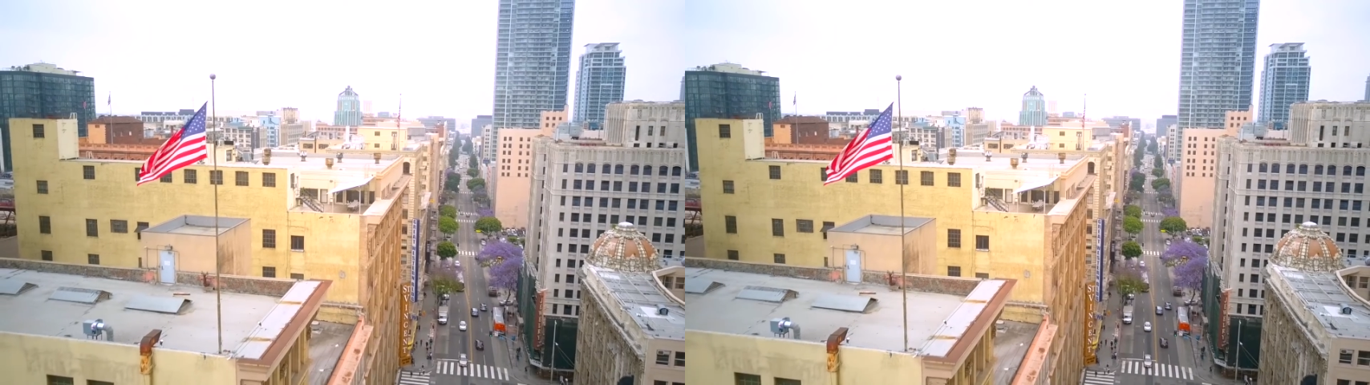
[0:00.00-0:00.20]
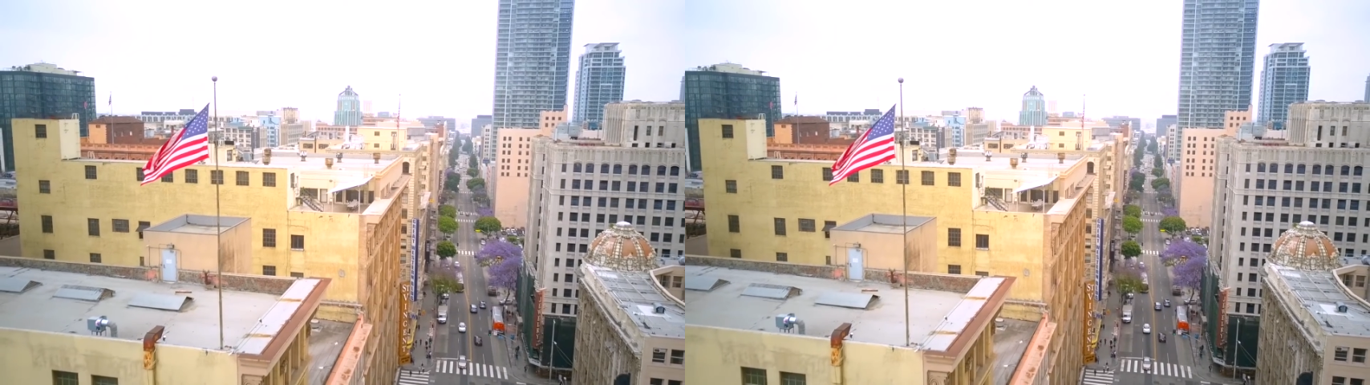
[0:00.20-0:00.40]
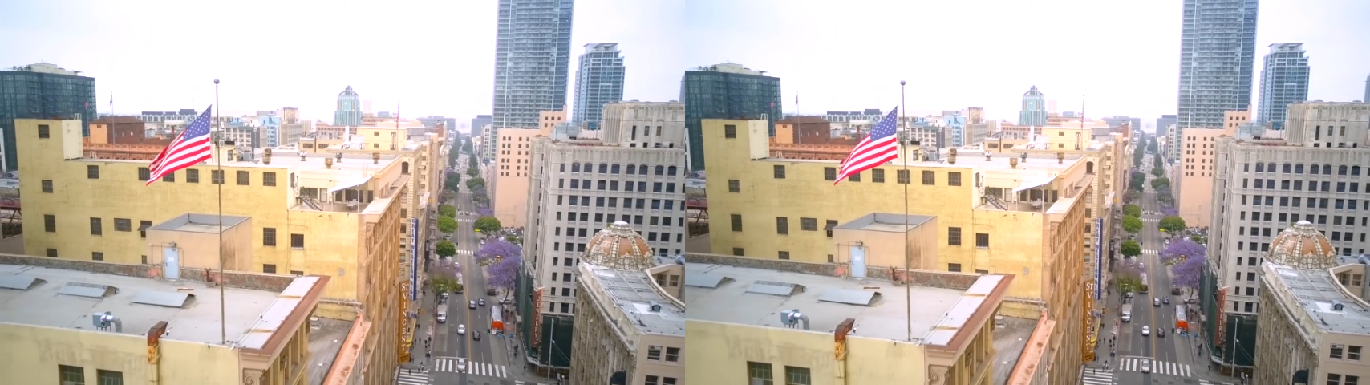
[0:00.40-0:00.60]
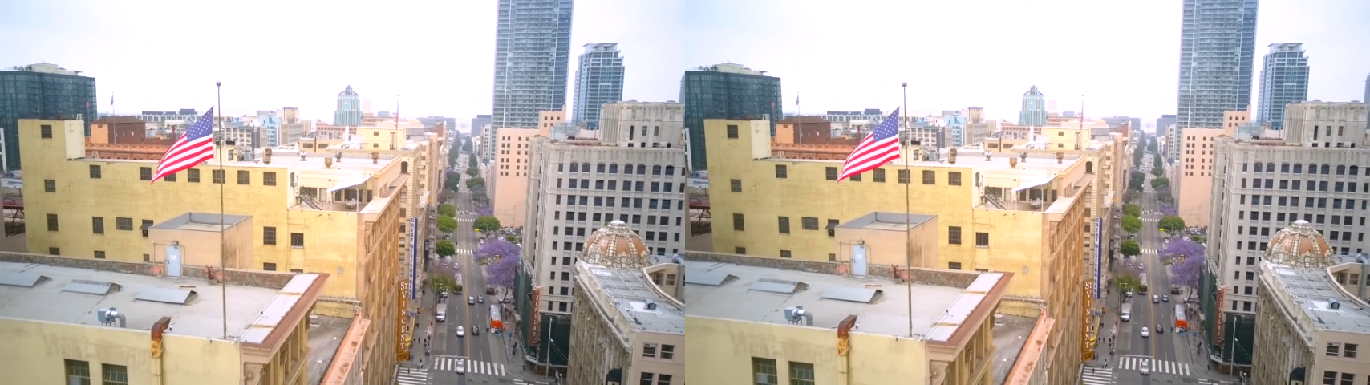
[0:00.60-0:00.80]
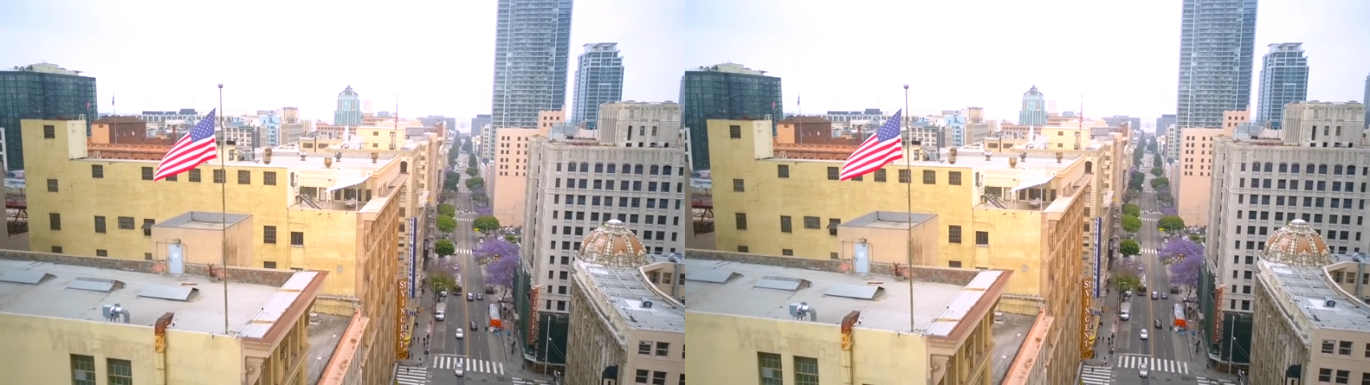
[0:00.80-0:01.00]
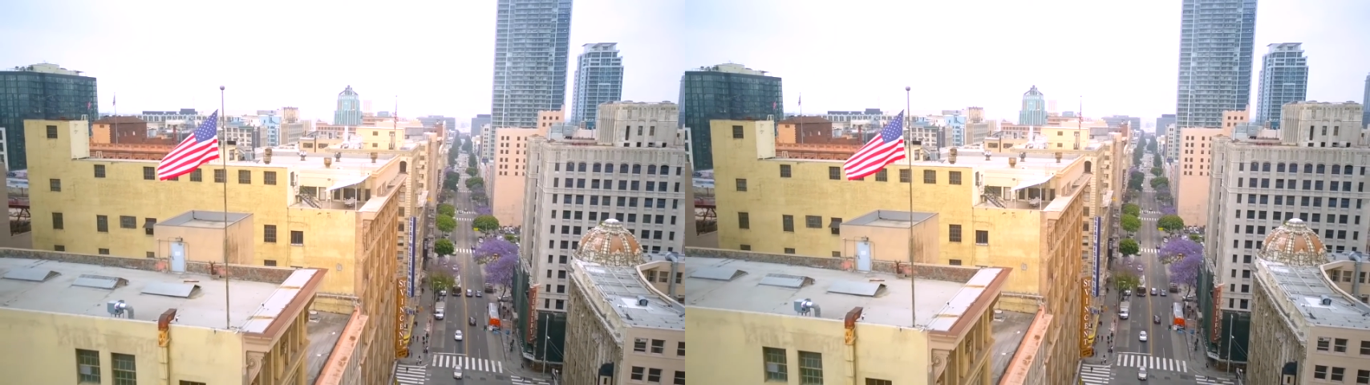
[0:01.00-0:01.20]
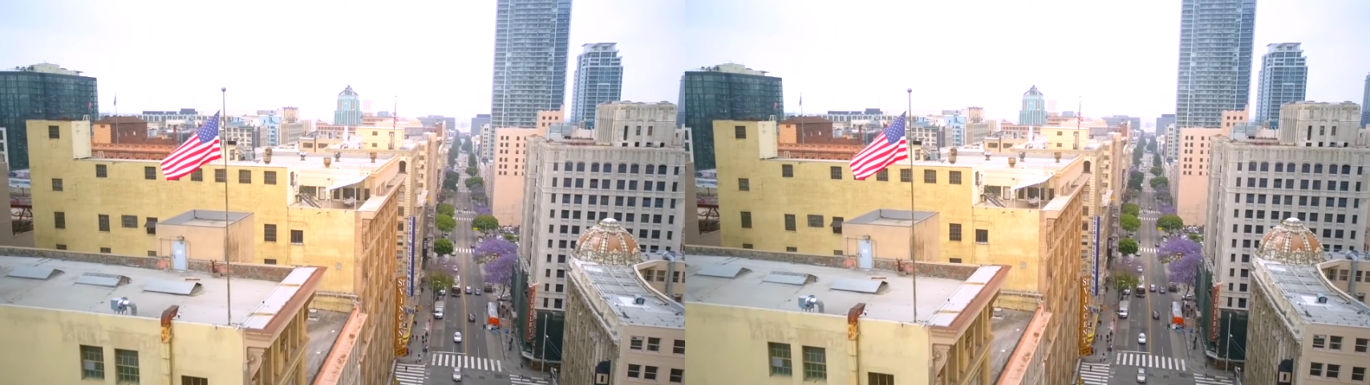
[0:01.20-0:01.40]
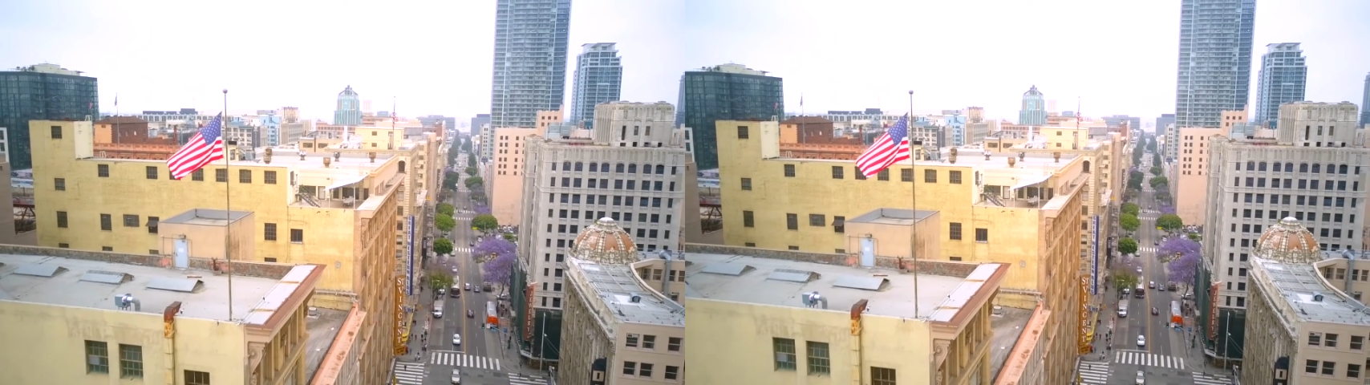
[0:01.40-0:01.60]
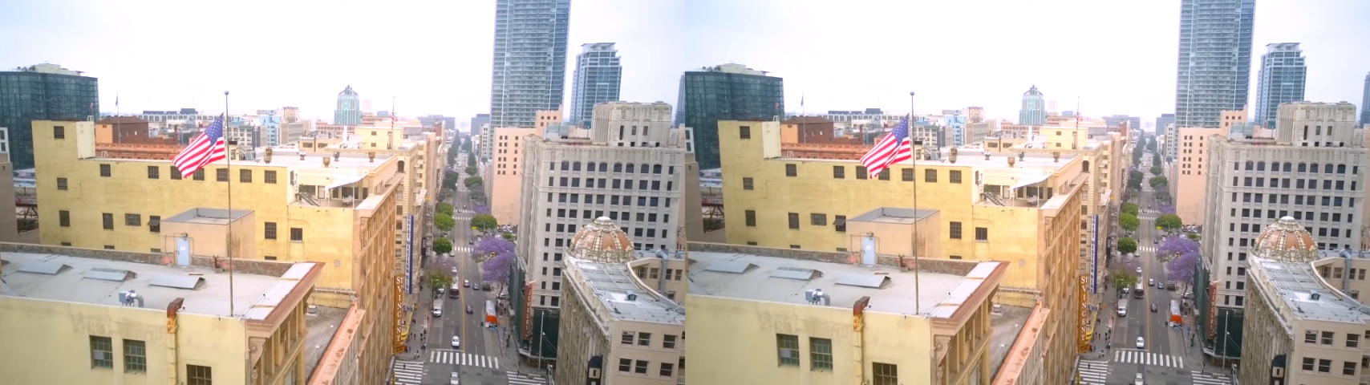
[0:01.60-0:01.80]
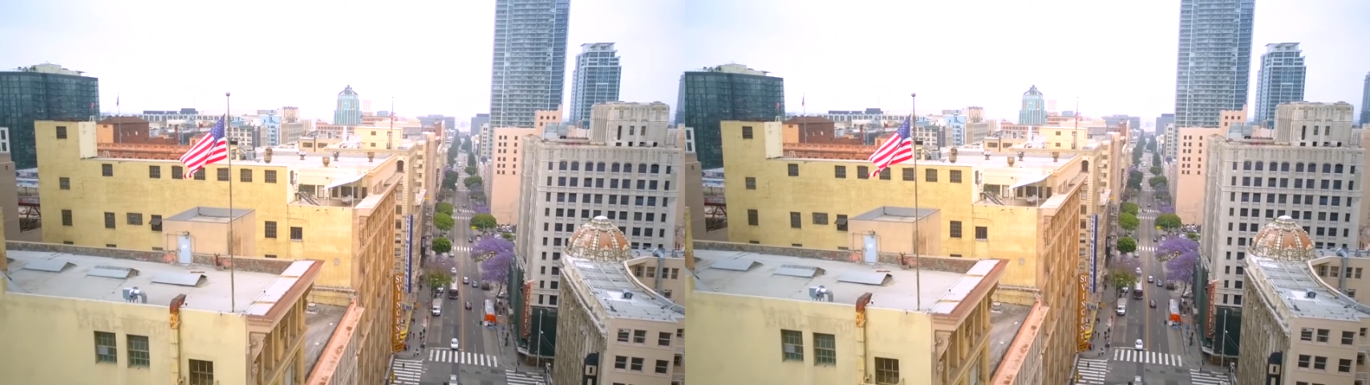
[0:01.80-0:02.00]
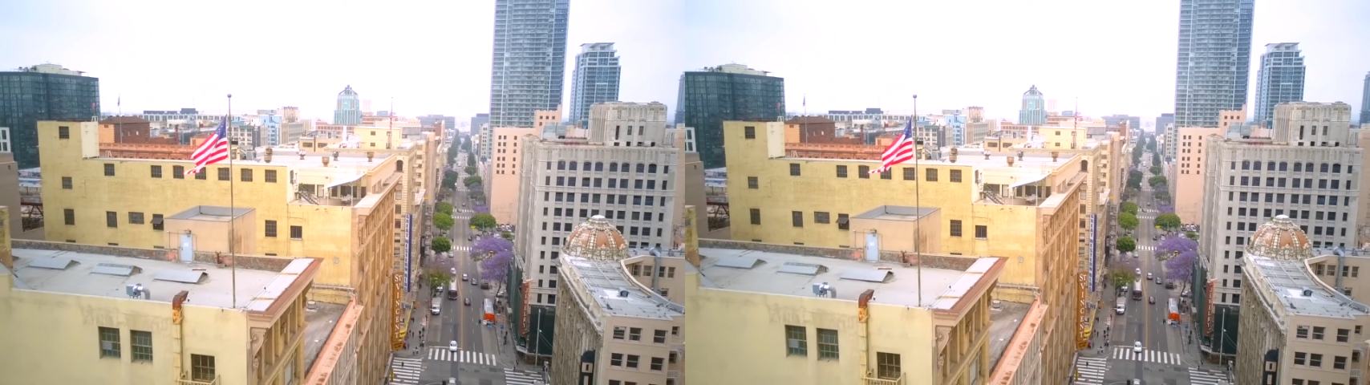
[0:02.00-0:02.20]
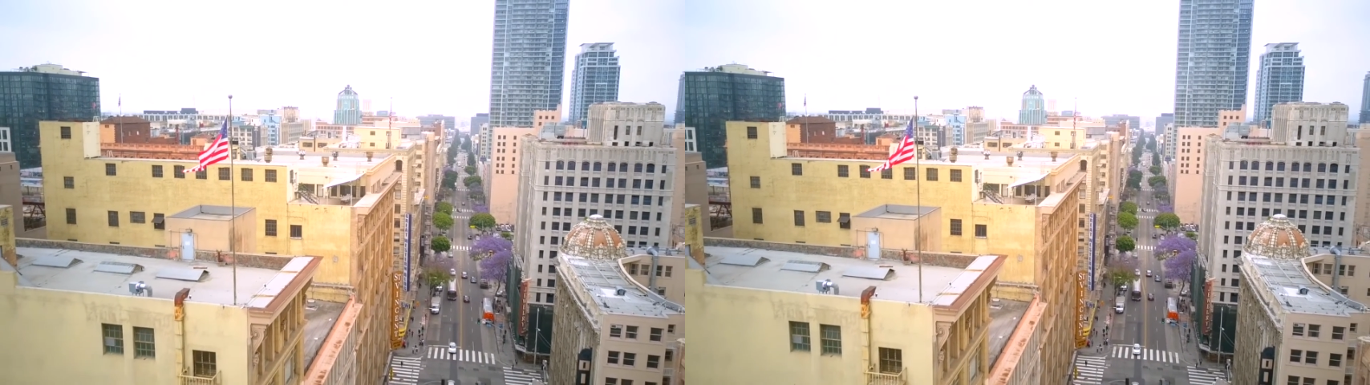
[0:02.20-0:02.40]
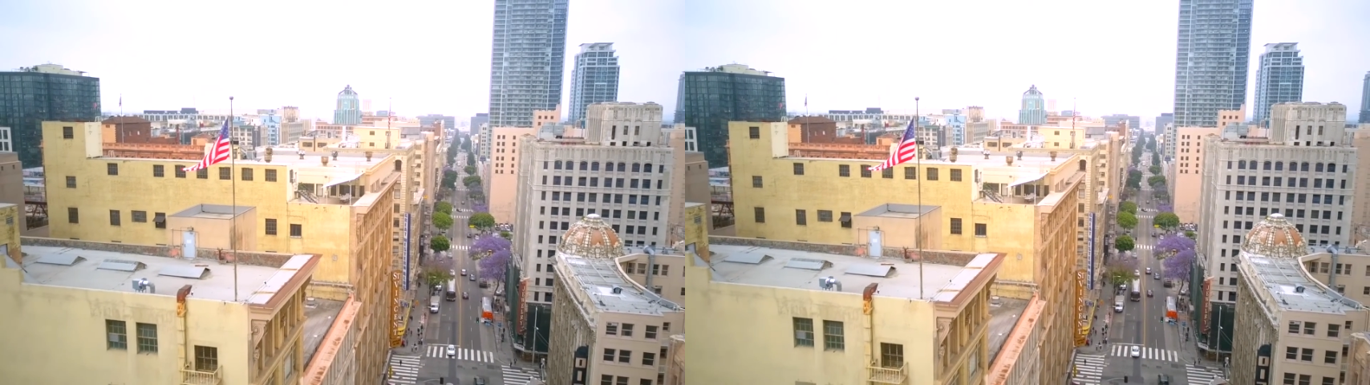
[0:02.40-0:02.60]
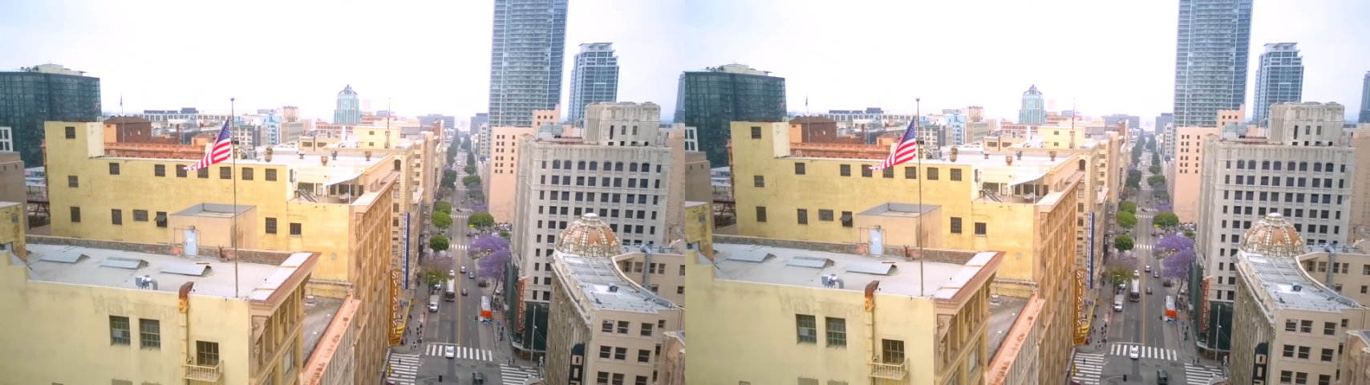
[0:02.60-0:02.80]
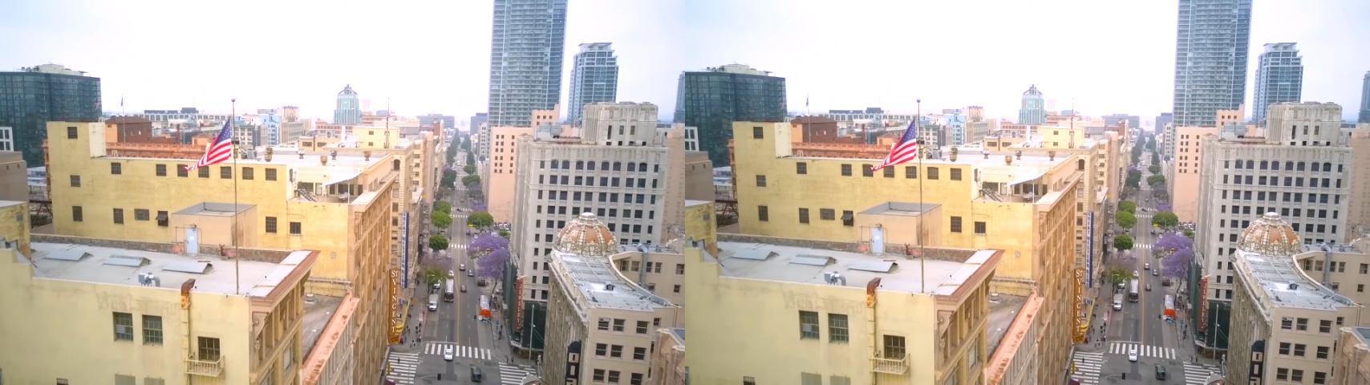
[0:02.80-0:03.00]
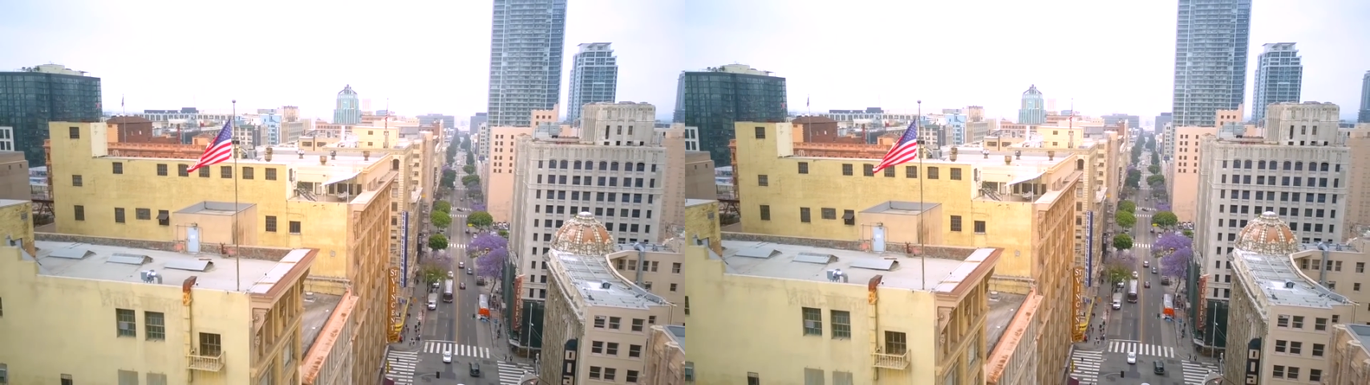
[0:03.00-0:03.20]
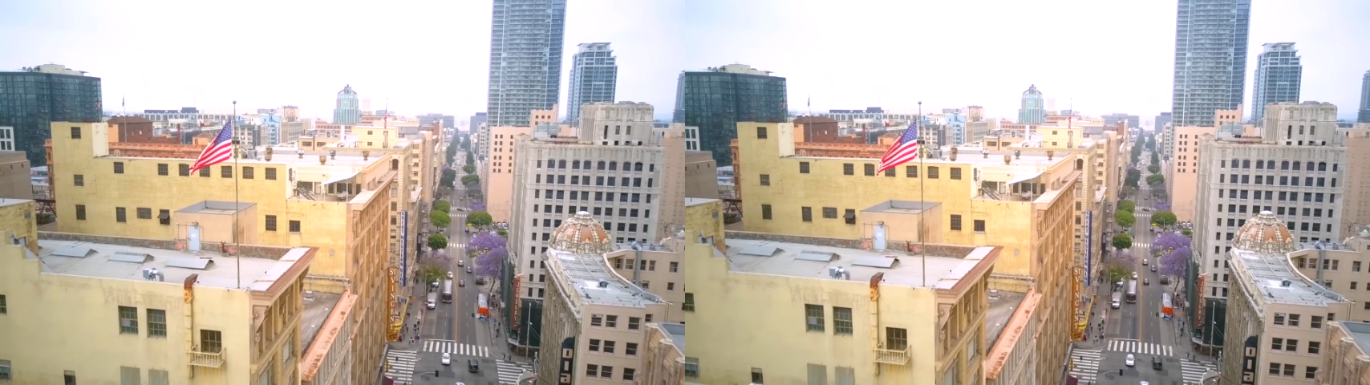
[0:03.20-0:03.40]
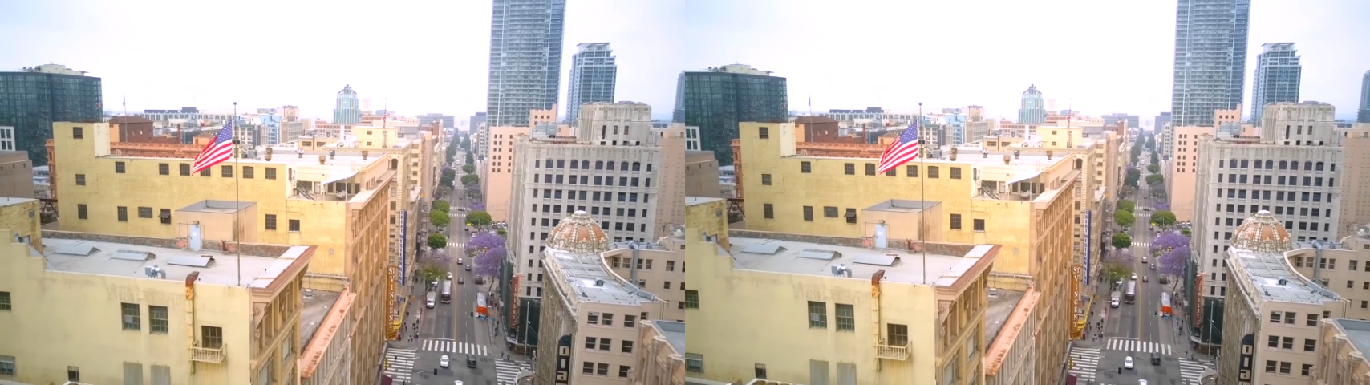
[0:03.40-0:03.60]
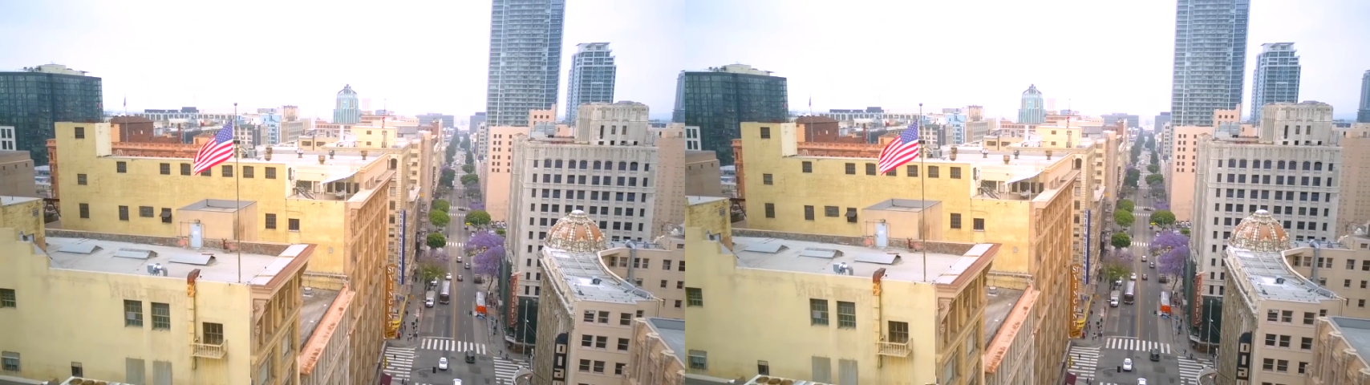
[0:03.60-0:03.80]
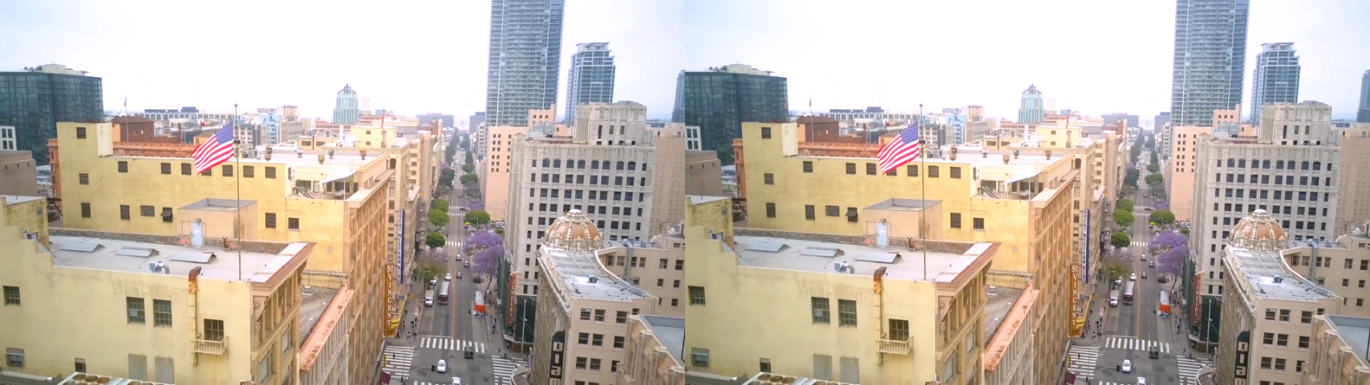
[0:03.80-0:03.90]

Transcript: [unreadable: no face in view]